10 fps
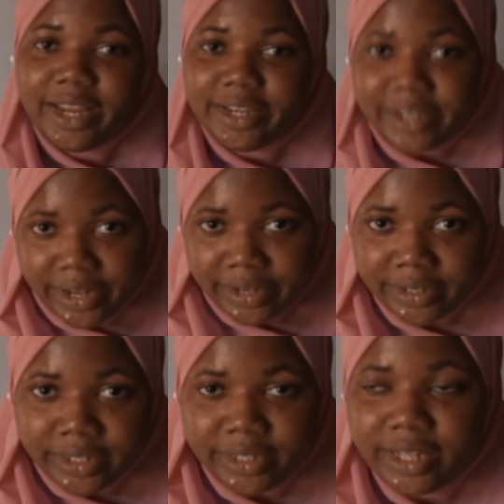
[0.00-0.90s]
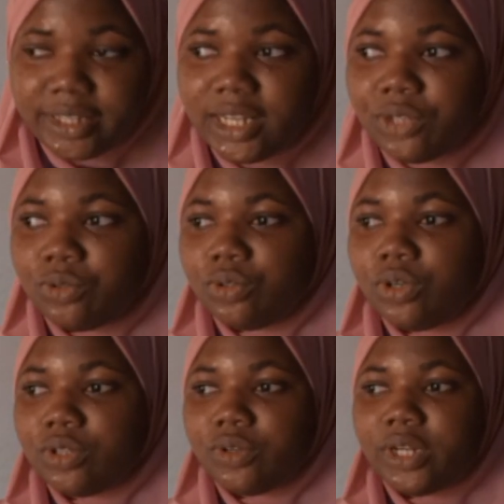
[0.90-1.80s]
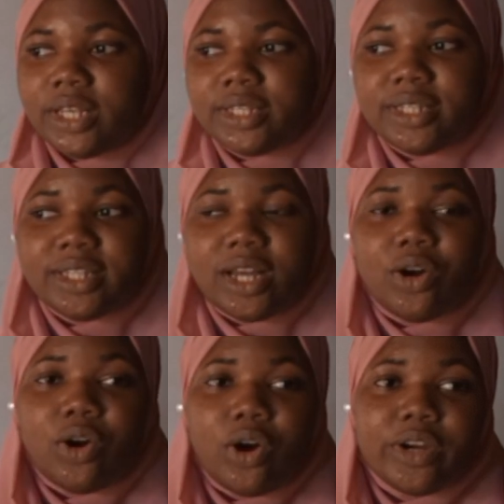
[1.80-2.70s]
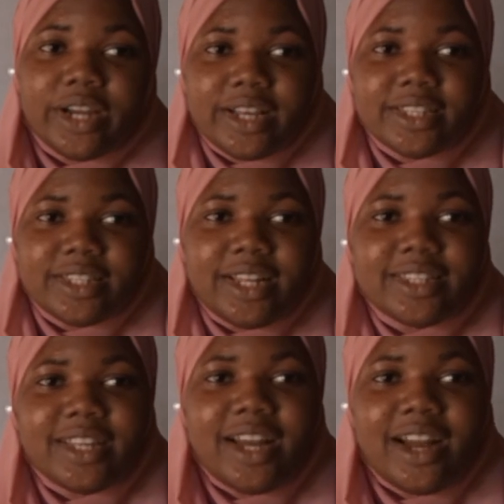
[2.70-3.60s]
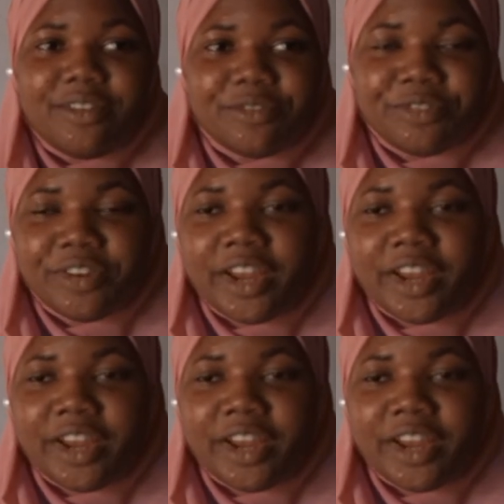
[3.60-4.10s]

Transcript: earlier, that analogous organs, these are organs that have